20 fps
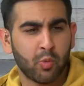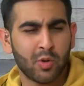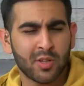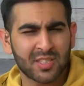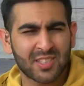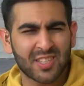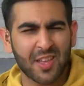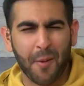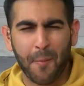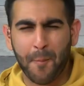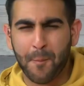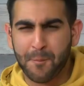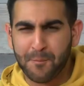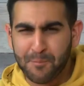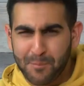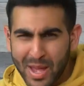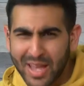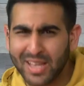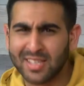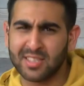what's the
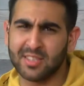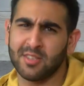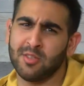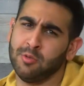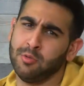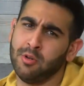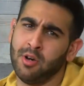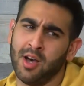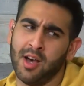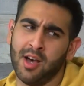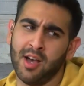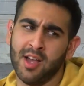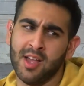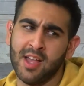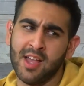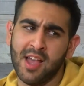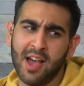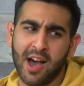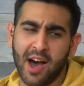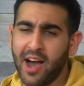best dua
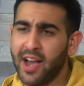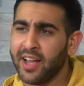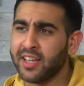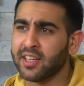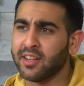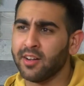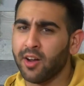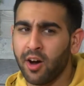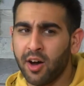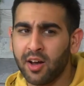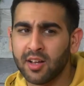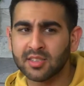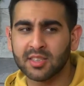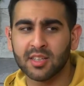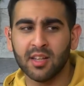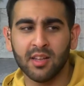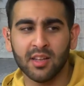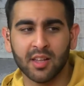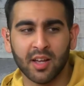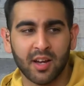I can ask
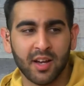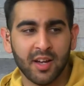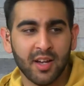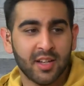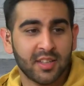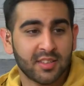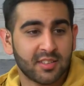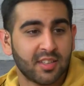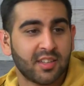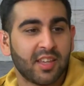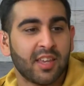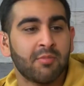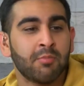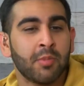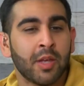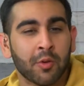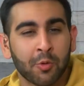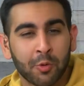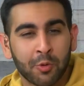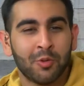Allah to give
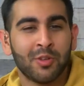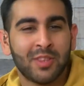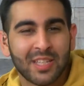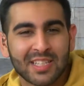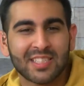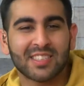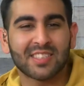me all these